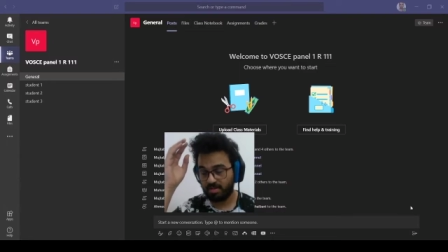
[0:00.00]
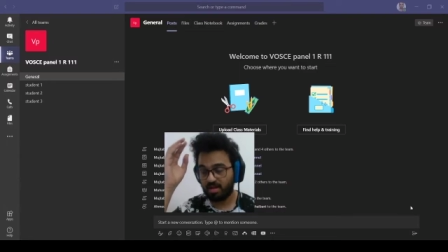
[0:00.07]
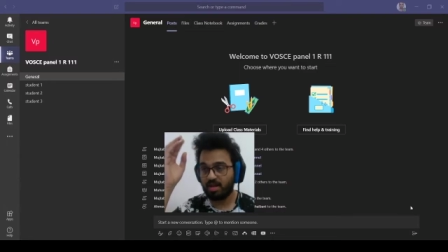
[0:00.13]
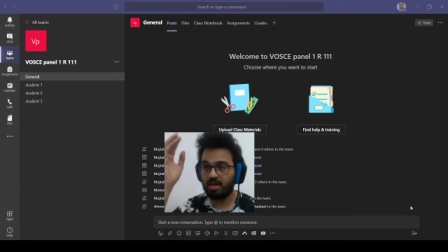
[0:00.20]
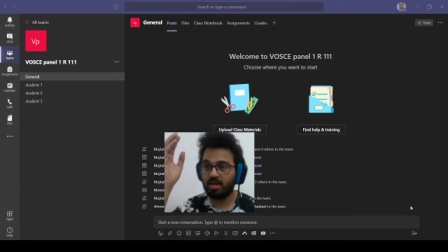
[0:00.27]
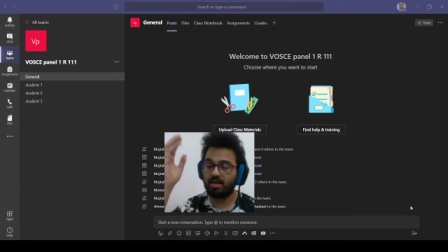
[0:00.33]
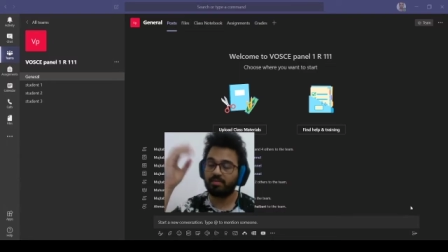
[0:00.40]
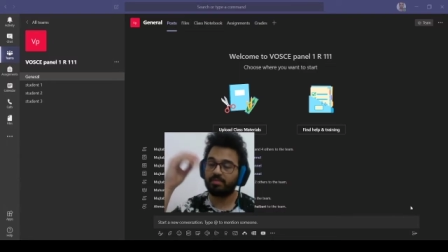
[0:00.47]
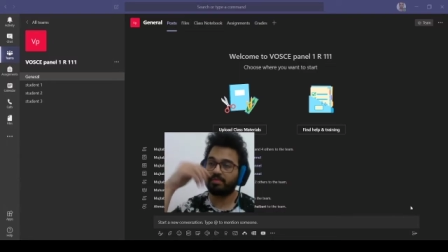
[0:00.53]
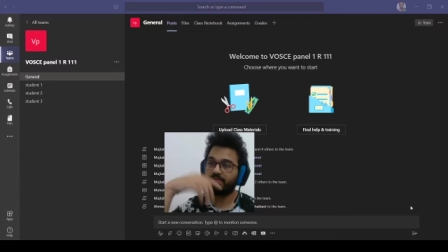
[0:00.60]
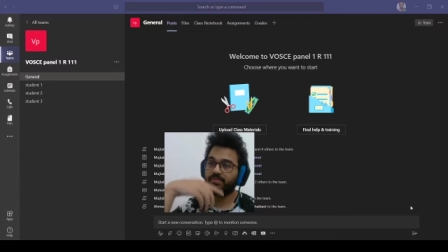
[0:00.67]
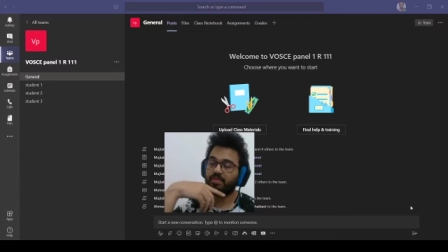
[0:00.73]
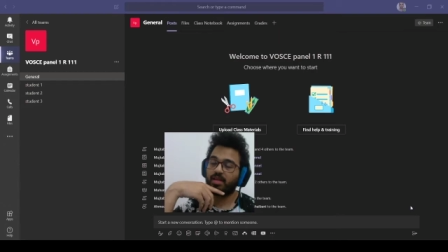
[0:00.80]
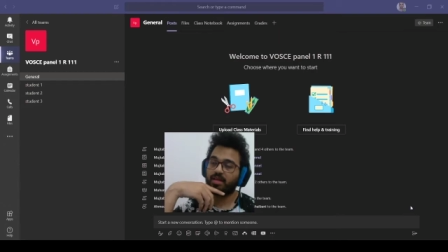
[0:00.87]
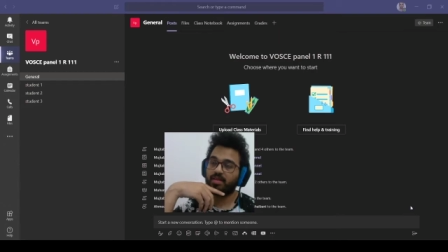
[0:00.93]
um,
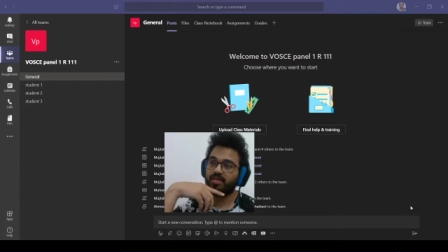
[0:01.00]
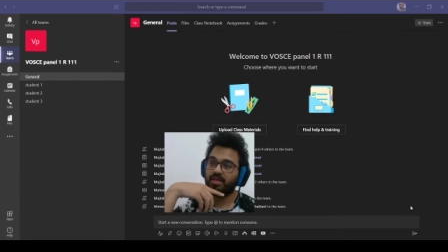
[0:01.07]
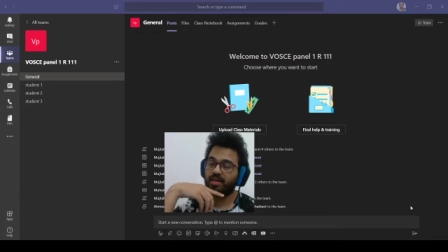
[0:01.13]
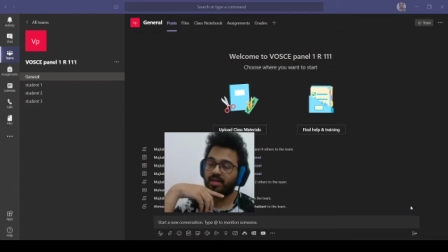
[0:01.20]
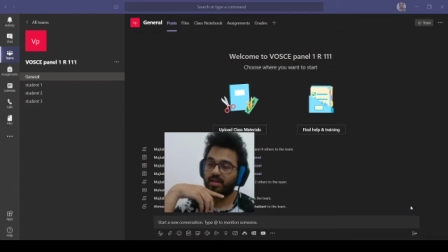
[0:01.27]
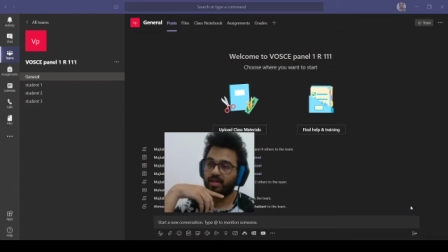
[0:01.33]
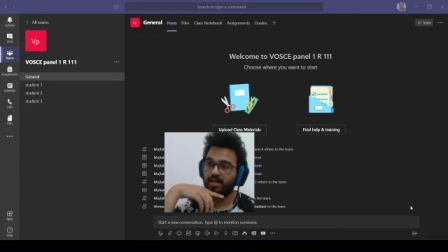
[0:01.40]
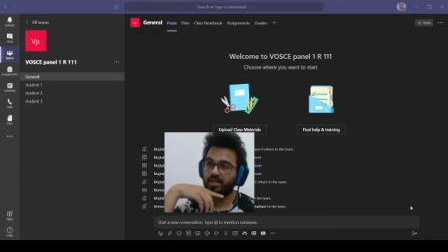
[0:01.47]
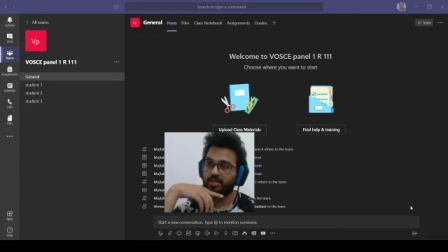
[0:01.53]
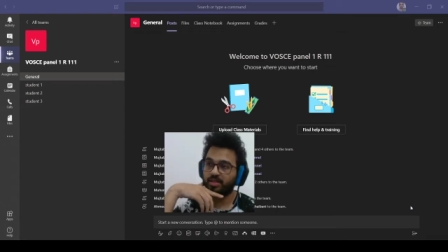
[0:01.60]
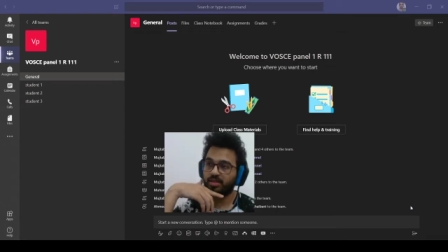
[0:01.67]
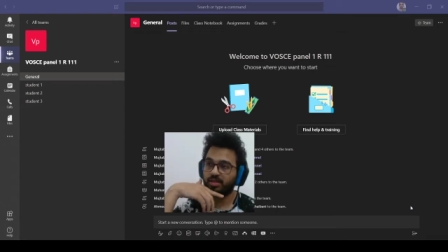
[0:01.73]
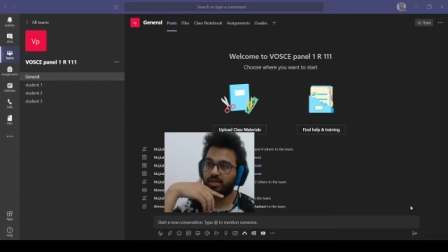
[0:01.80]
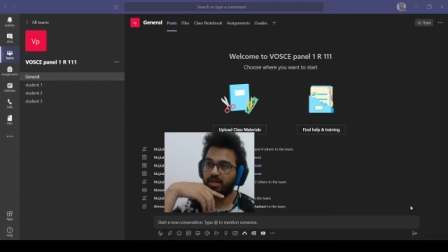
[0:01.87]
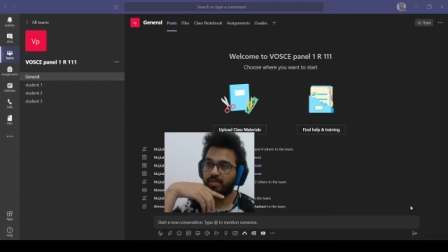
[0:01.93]
like
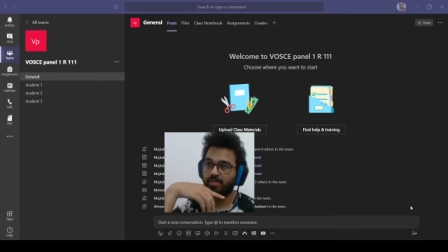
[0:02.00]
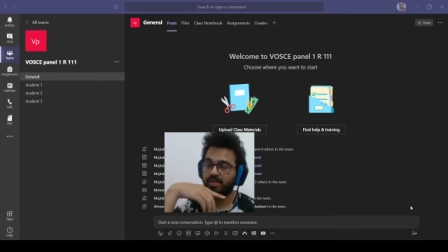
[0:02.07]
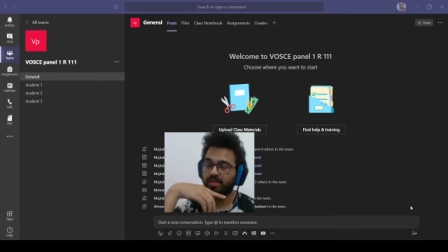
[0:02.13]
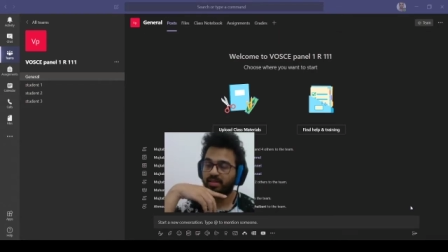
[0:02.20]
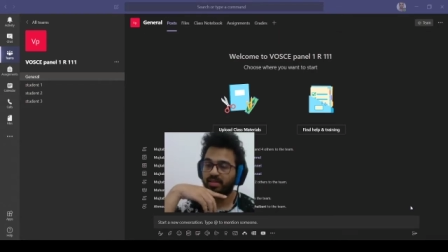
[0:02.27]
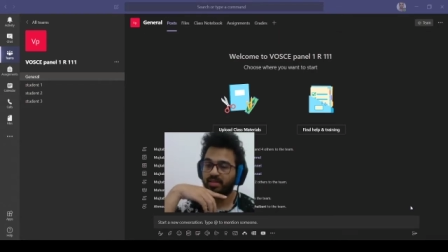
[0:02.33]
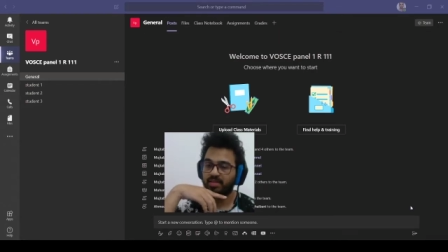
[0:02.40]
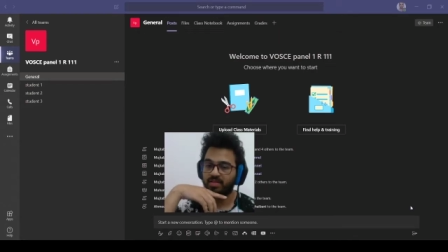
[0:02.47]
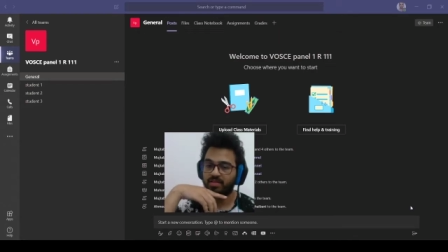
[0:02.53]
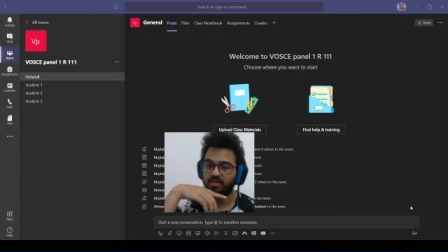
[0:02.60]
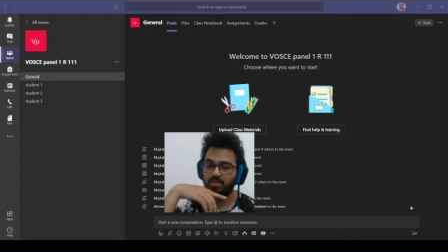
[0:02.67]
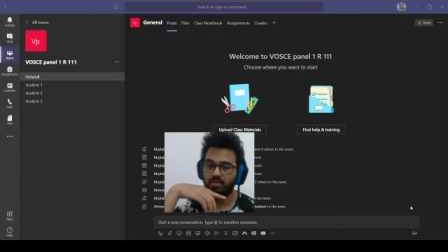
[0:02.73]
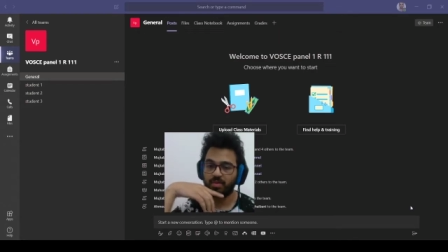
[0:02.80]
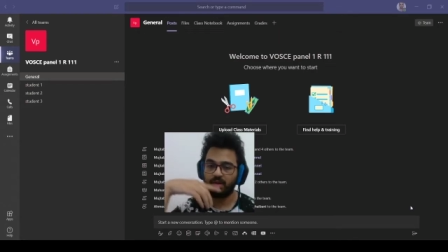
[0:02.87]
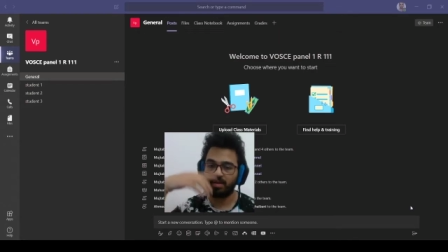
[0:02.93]
technological abilities
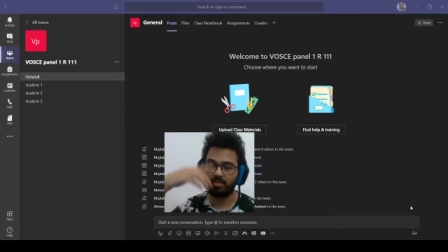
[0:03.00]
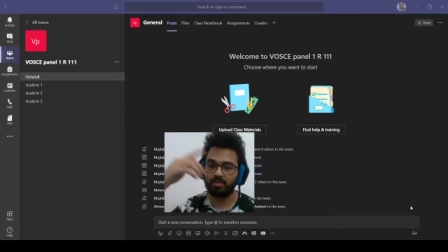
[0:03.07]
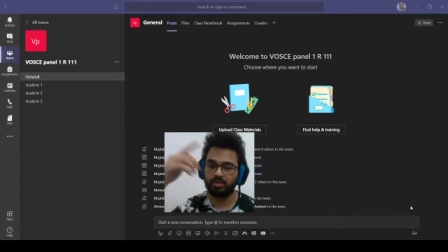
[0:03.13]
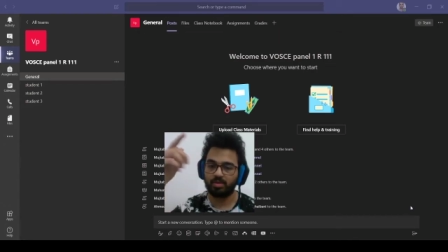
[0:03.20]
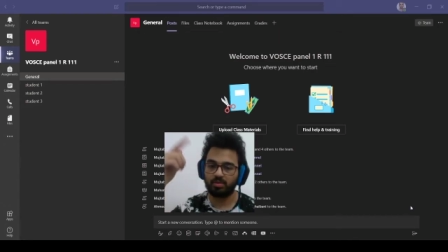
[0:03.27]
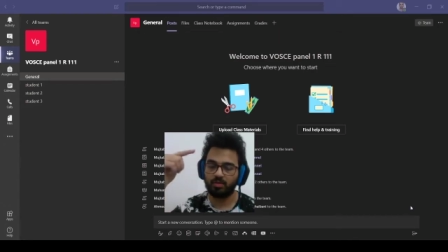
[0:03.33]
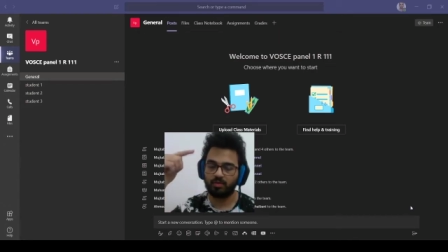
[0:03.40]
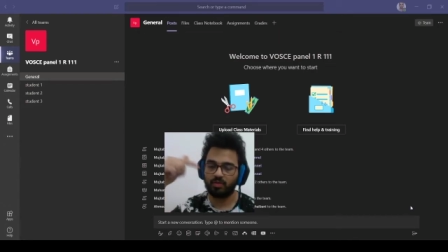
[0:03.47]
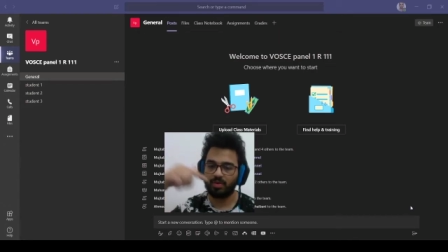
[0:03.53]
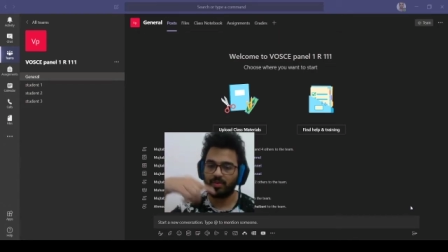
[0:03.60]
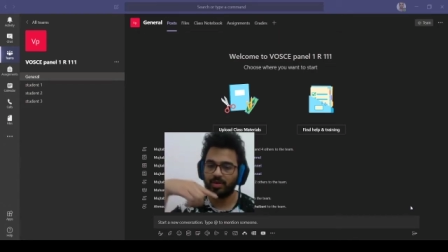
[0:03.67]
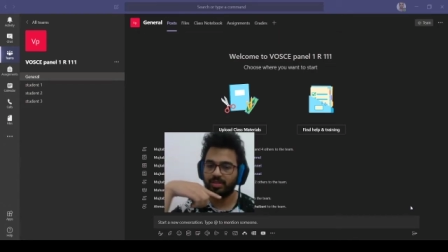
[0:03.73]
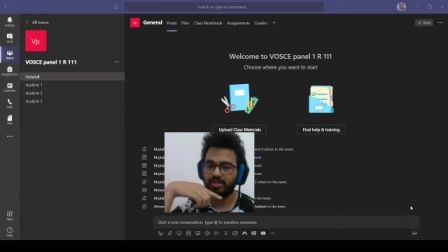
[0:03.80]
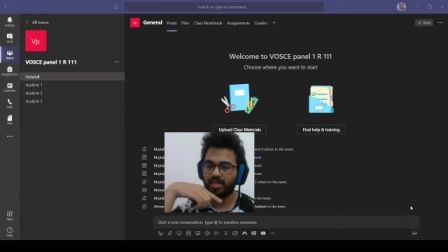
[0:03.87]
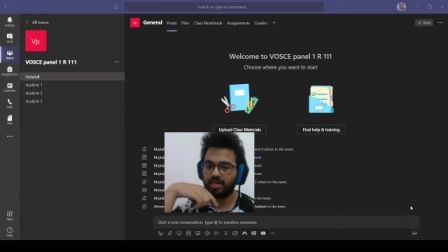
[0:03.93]
to be able to move from
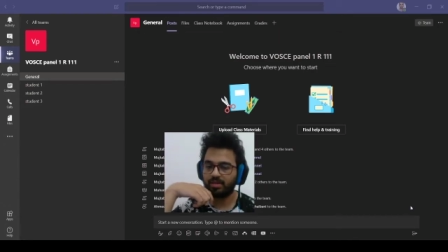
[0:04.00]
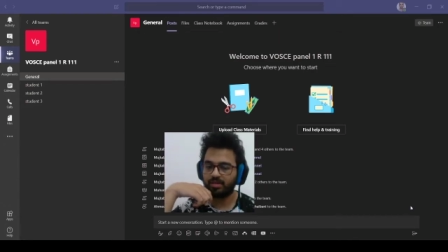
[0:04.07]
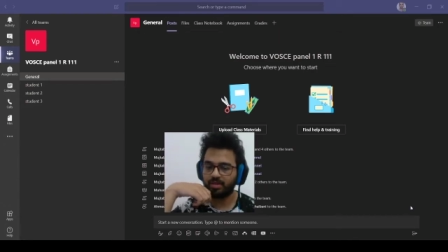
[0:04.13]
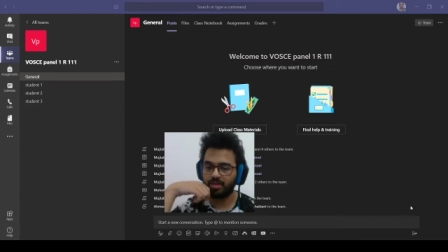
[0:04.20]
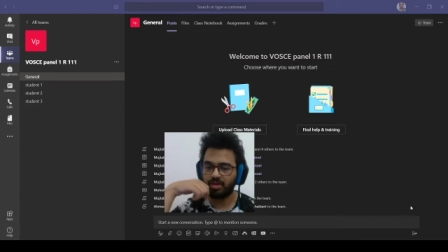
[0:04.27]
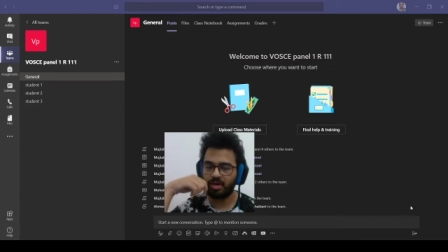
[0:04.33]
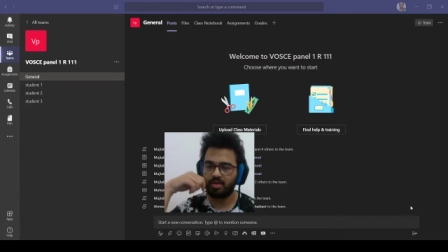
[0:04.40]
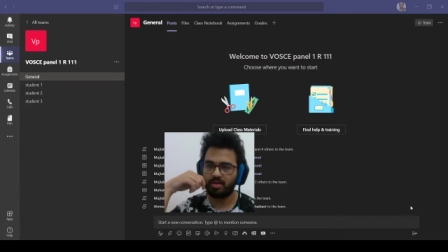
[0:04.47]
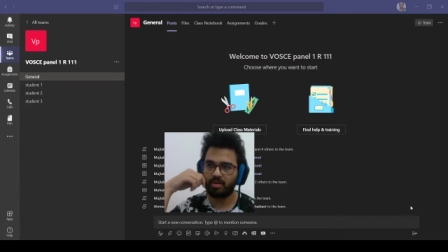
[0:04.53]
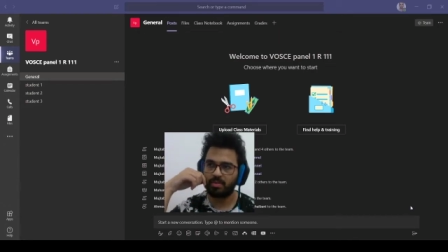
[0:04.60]
one channel to the other.